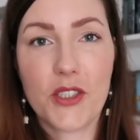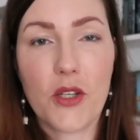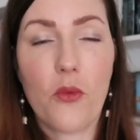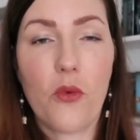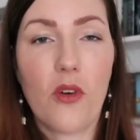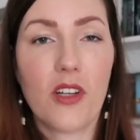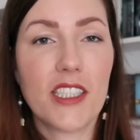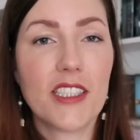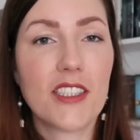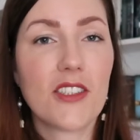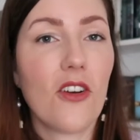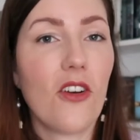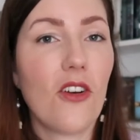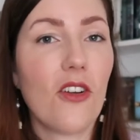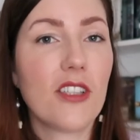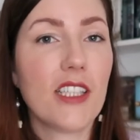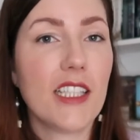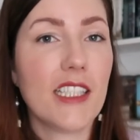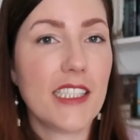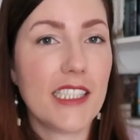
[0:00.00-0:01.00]
One is
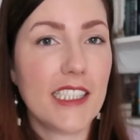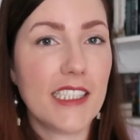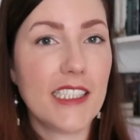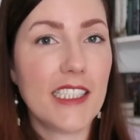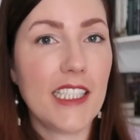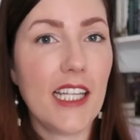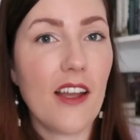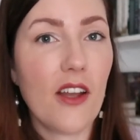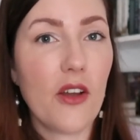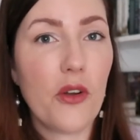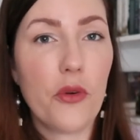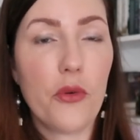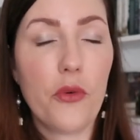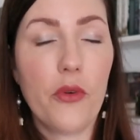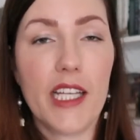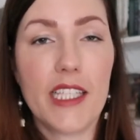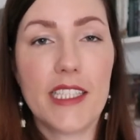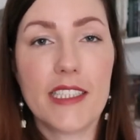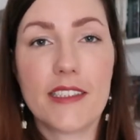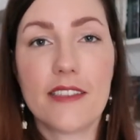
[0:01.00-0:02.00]
called Alicia, who
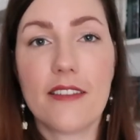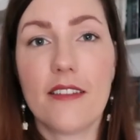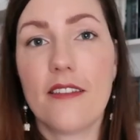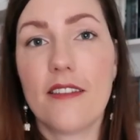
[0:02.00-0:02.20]
is